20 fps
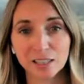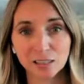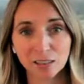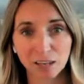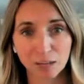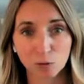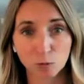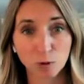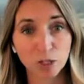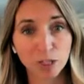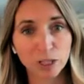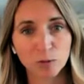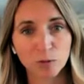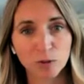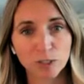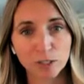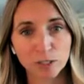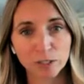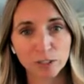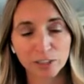lot of working
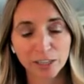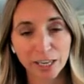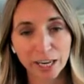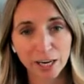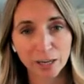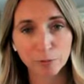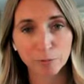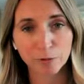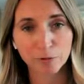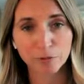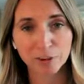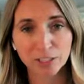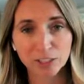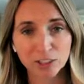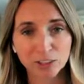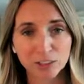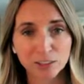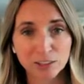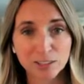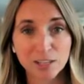with other accounting
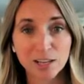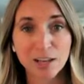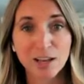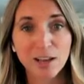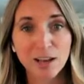professionals,